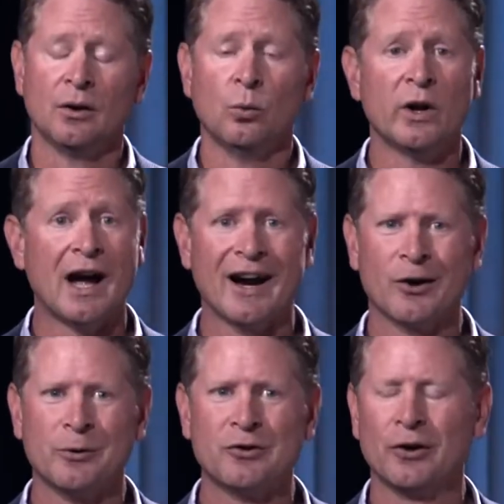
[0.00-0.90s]
When hiring
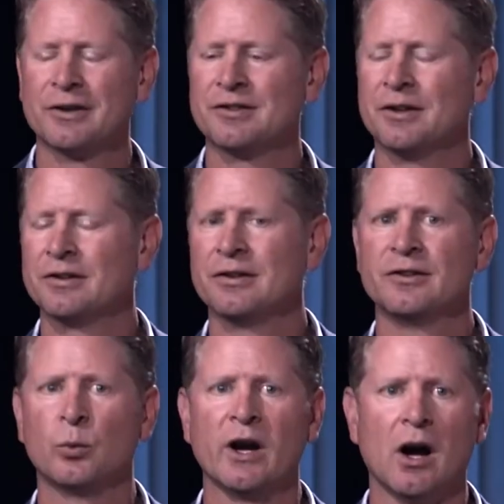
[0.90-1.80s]
returning
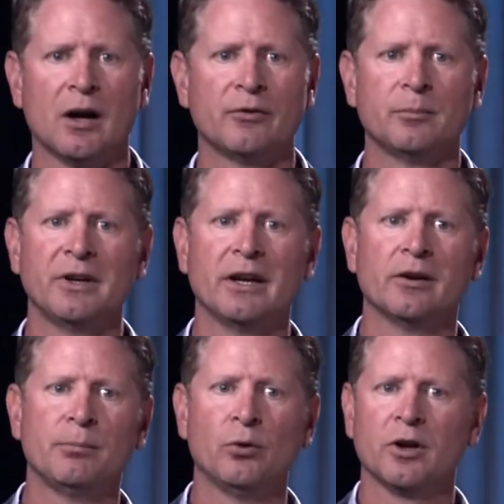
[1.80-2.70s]
citizens, we often begin
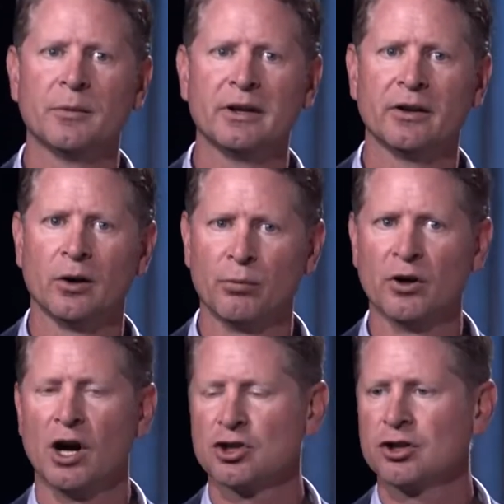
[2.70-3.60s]
employment in our
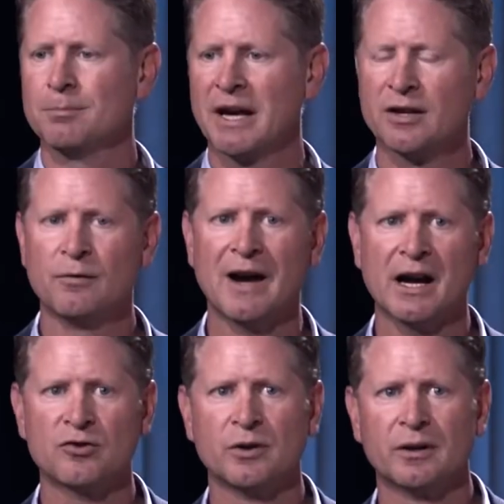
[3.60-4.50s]
production
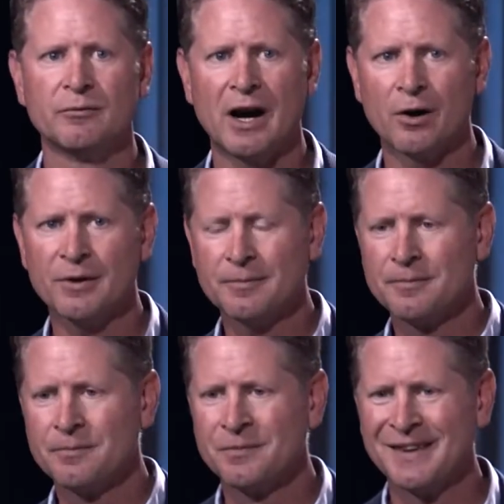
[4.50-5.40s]
manufacturing environment.
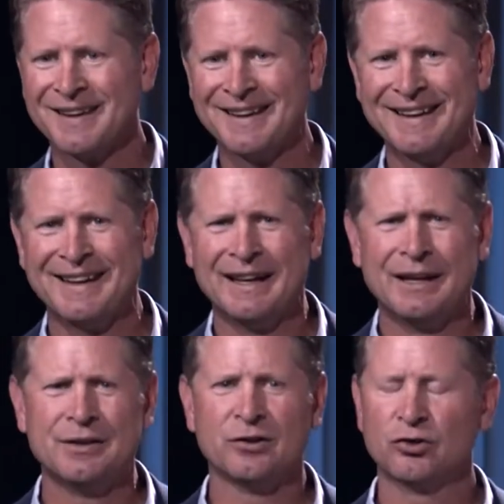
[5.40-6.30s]
It
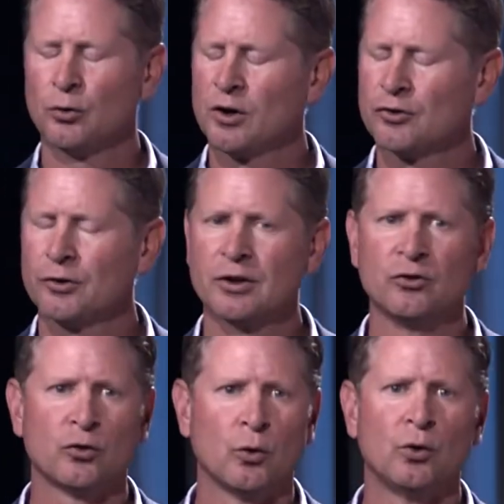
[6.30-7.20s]
is a structured,
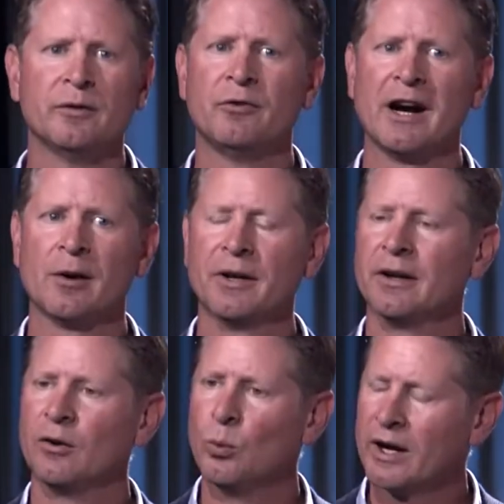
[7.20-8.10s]
controlled environment
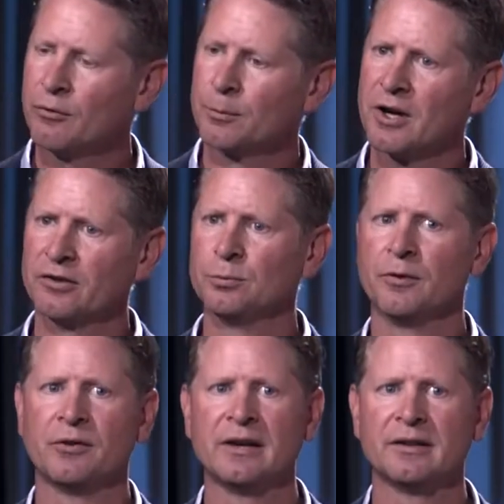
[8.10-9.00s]
and away from
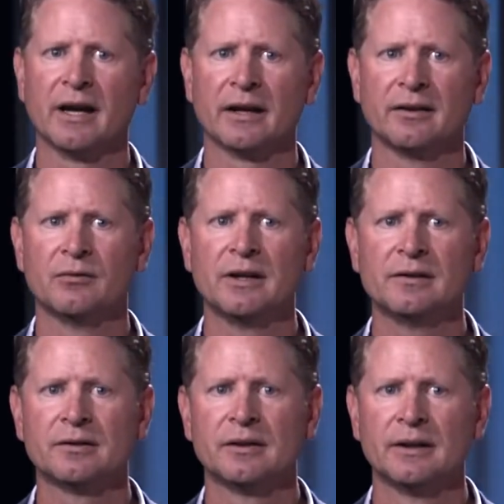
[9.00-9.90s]
customer-facing
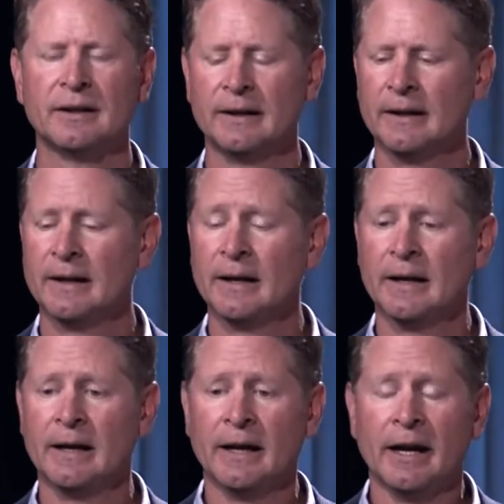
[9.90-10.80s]
activities.
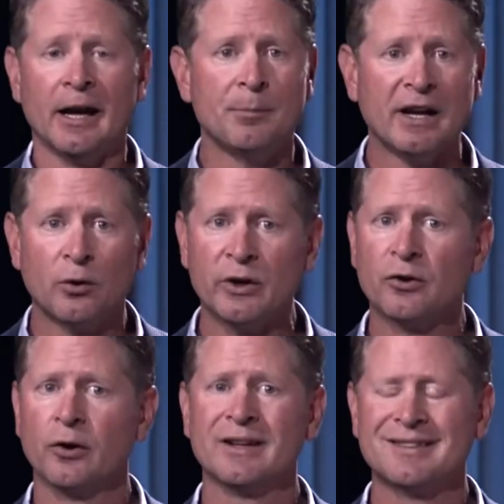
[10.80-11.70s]
And many
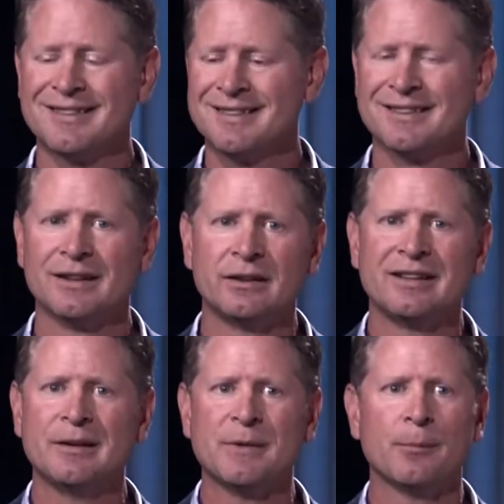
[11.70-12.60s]
returning citizen
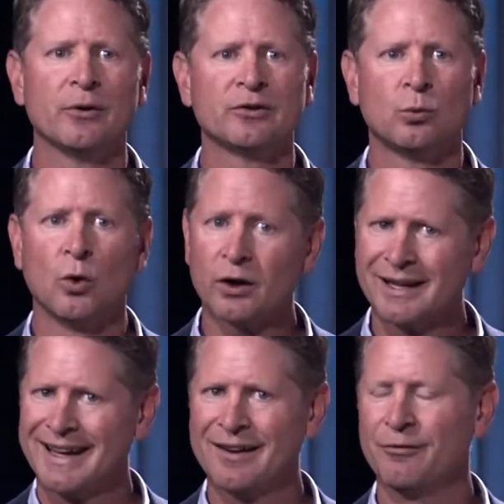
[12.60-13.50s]
team members work in
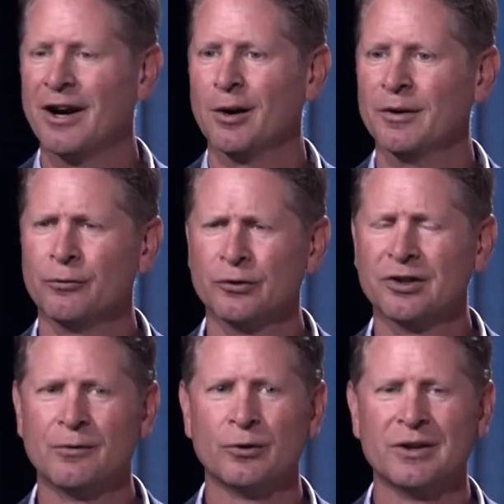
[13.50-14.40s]
that environment for
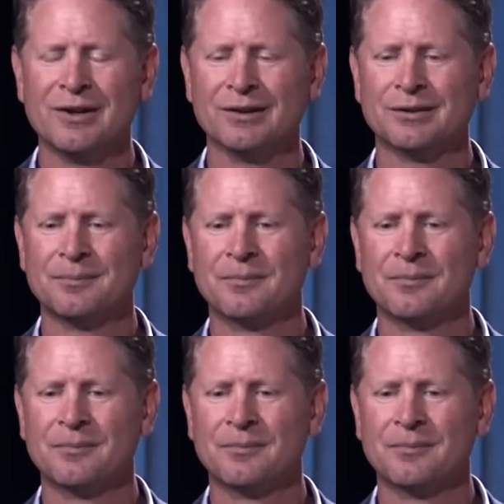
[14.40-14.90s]
several years.